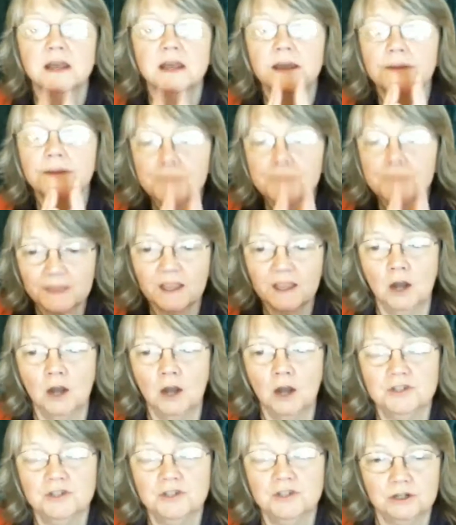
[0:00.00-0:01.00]
Go do
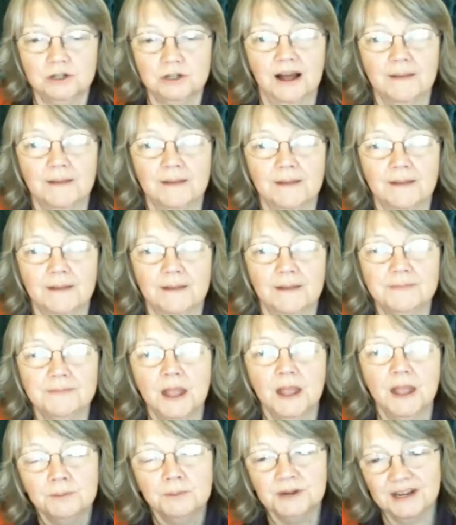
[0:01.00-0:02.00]
that. But
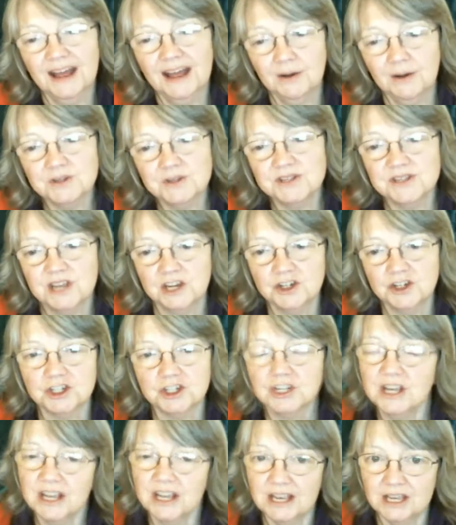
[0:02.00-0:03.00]
an hour session
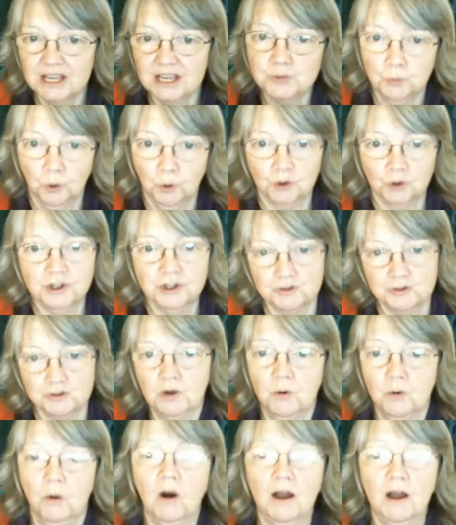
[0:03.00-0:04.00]
is what is
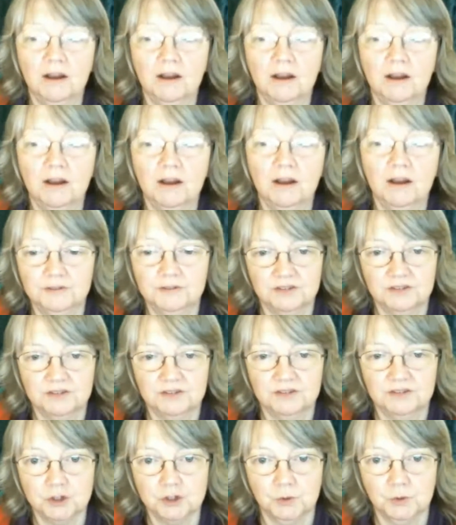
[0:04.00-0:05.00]
required for the
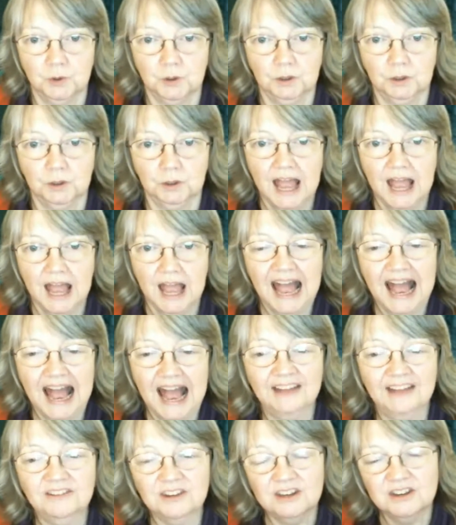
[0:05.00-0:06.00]
individual, and
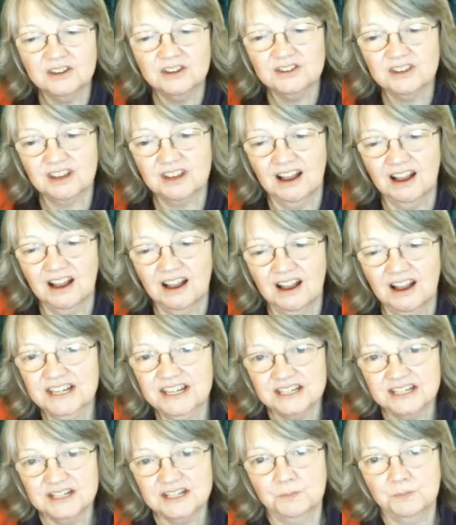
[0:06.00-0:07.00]
it is guided
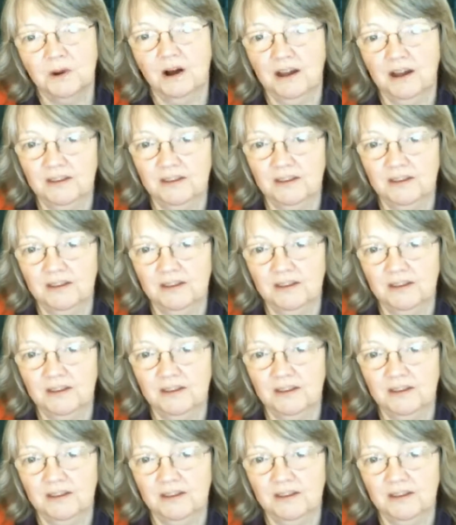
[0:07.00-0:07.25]
by the